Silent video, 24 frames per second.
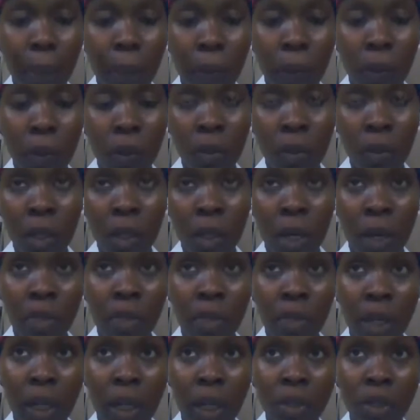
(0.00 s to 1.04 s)
beyond calf
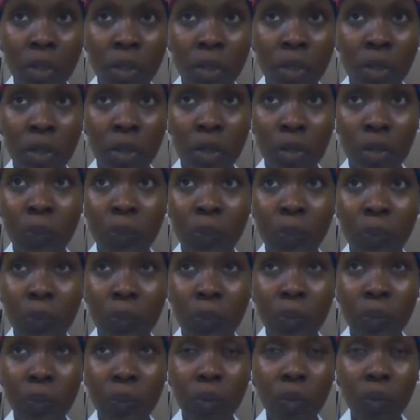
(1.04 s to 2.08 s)
art. We
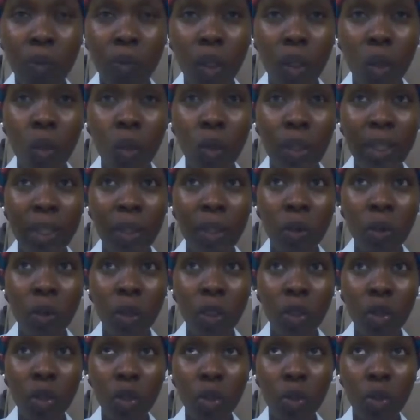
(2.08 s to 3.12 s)
really
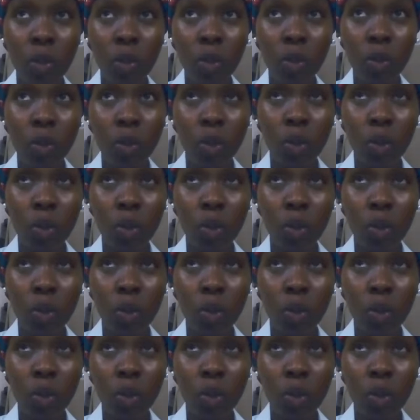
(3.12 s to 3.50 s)
want to